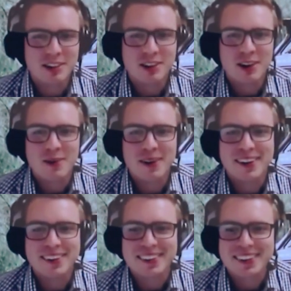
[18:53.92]
go
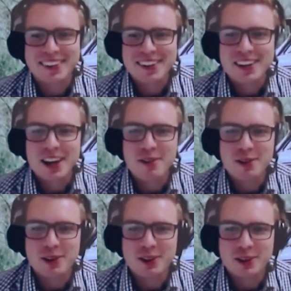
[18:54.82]
away and have
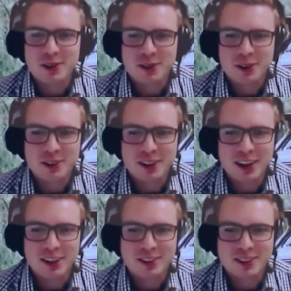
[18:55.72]
a look at a few, the
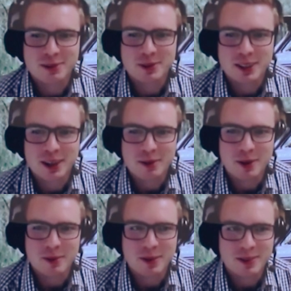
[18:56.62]
Yanks seem to come
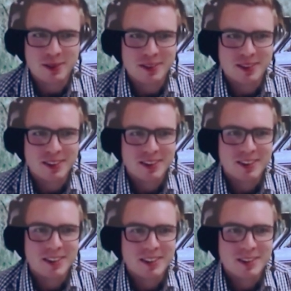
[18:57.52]
up with
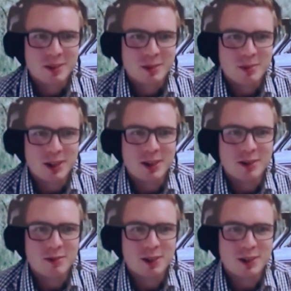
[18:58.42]
many
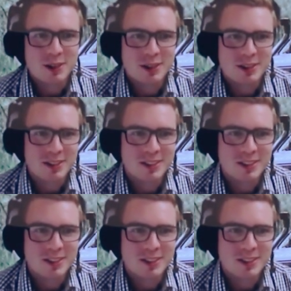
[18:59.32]
and various